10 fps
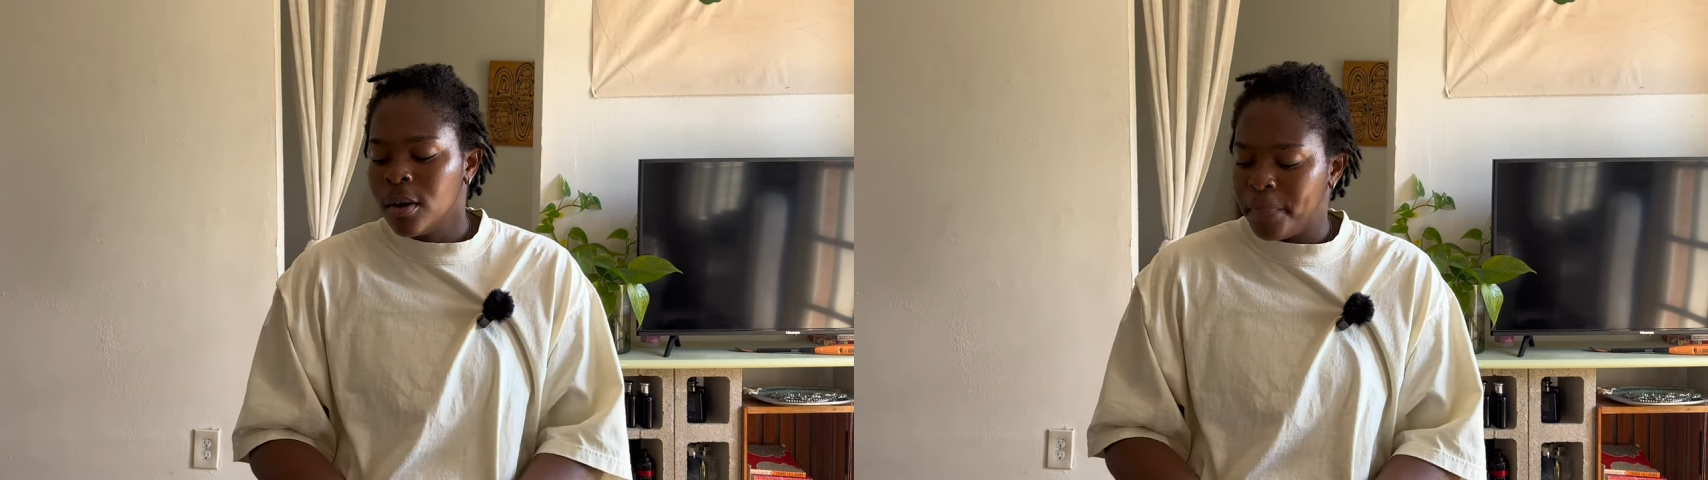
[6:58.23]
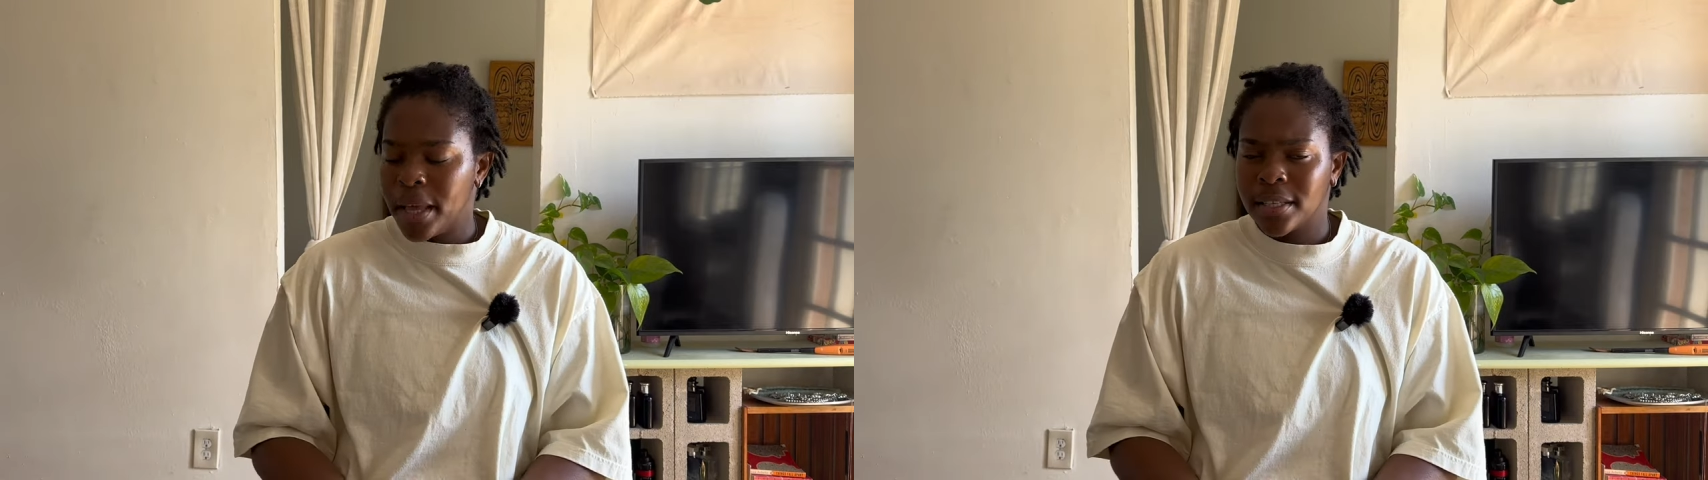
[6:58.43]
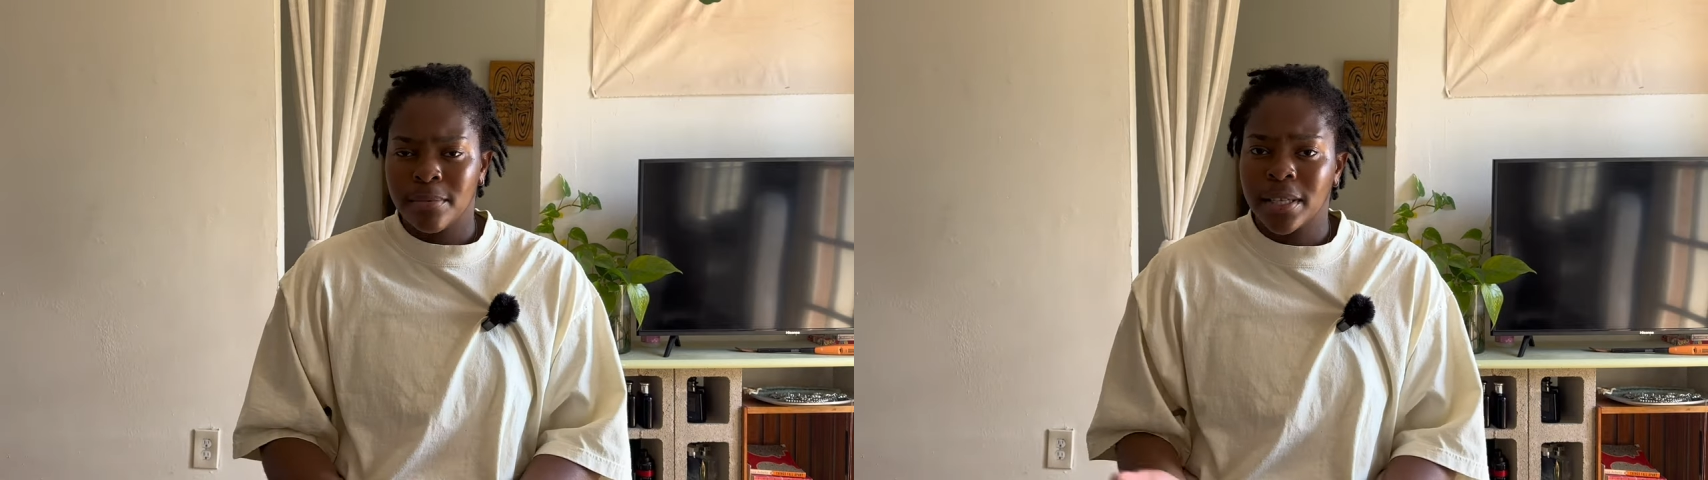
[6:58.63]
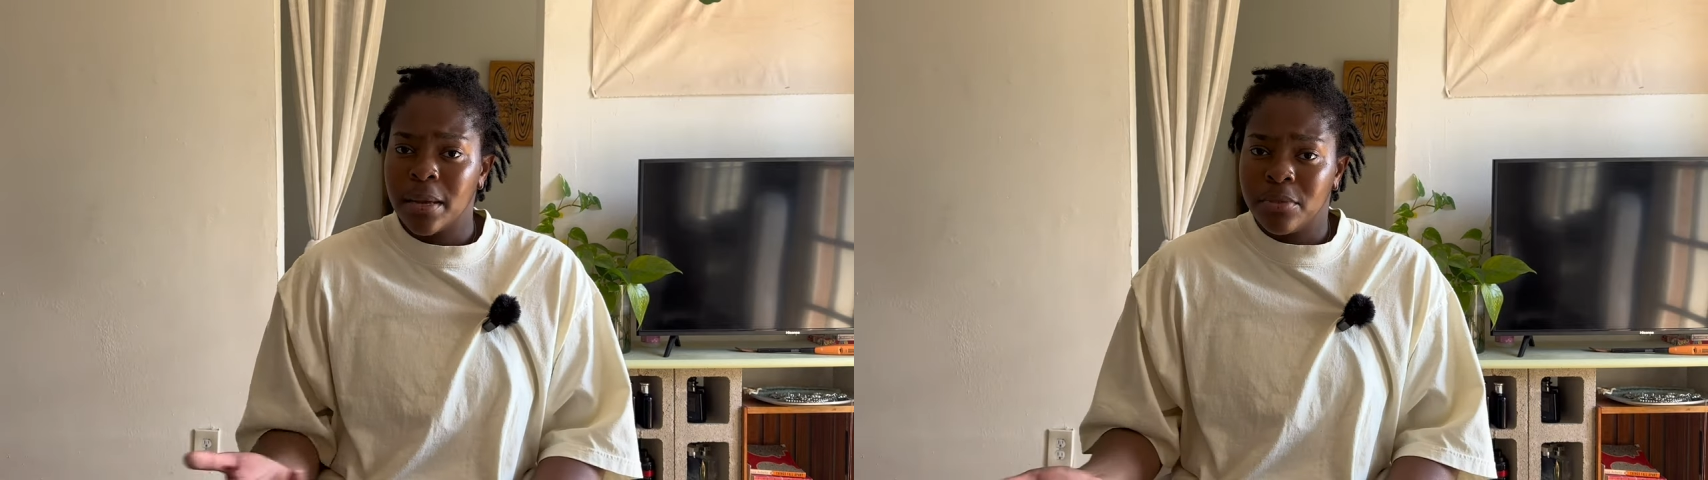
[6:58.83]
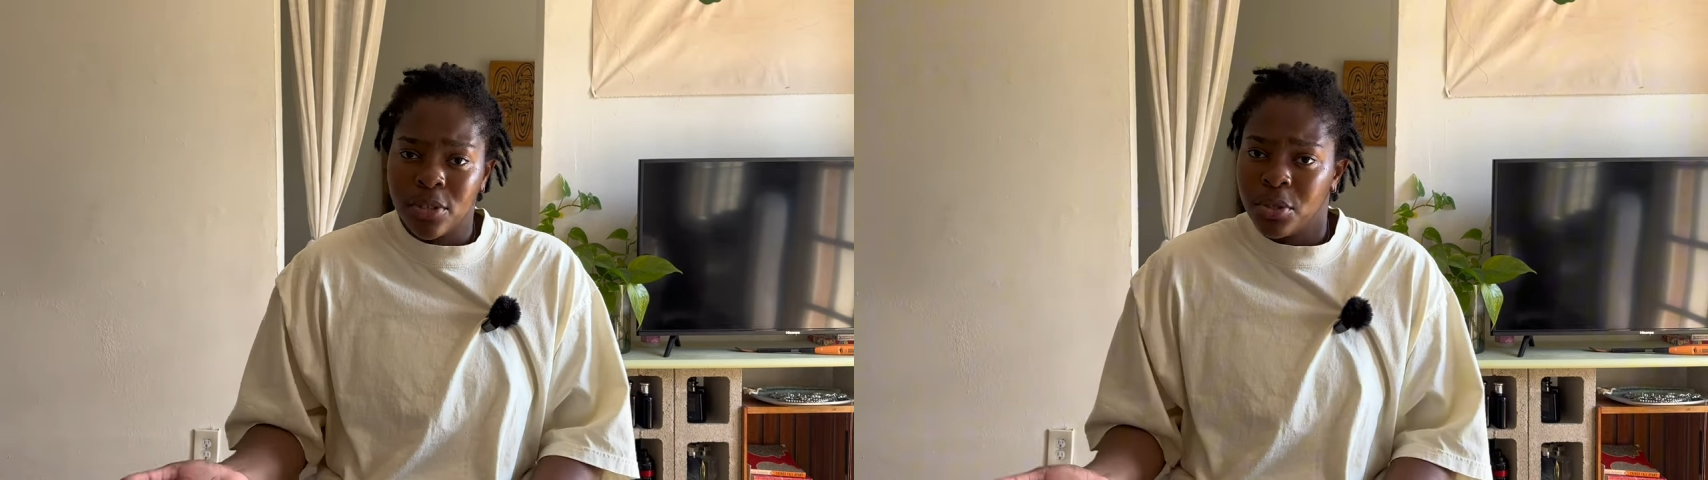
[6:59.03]
And
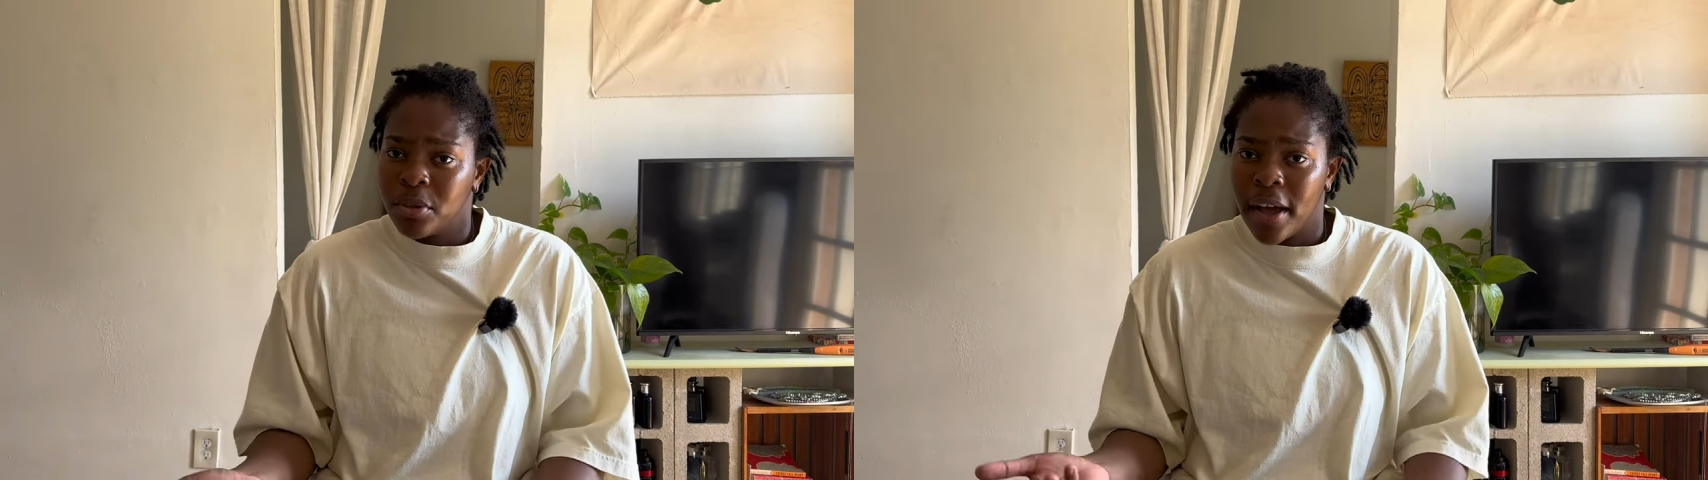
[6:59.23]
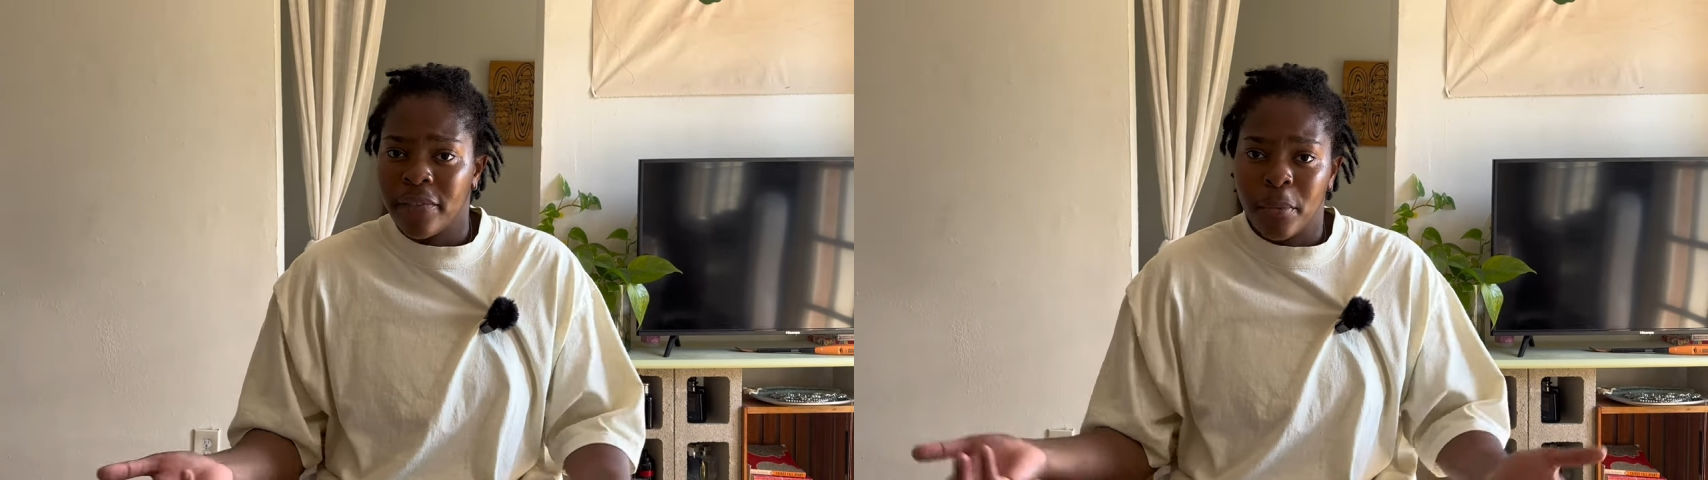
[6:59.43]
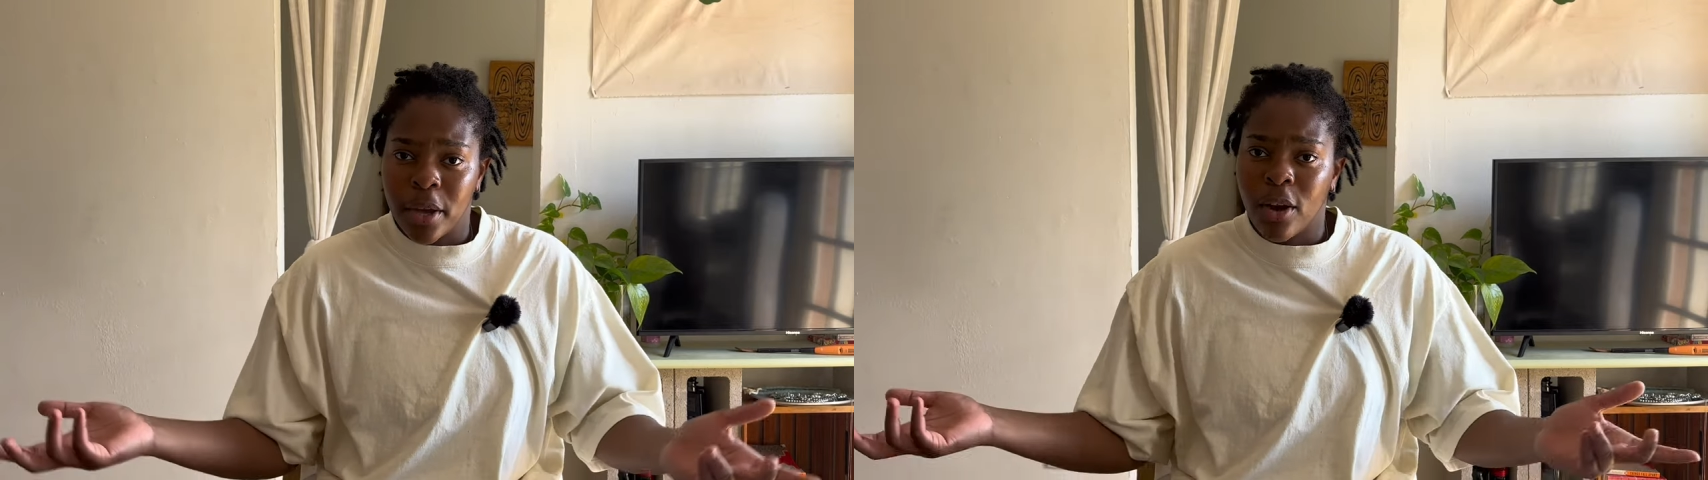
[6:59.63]
sometimes you do have to make